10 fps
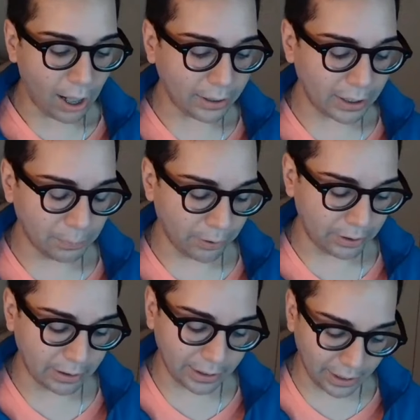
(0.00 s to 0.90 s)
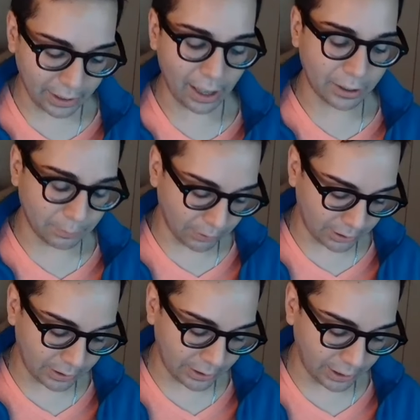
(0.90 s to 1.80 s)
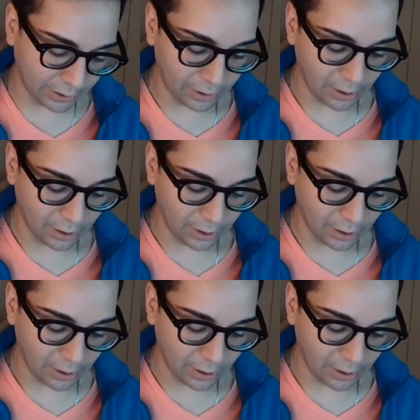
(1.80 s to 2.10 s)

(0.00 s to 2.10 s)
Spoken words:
this person see? How does this person see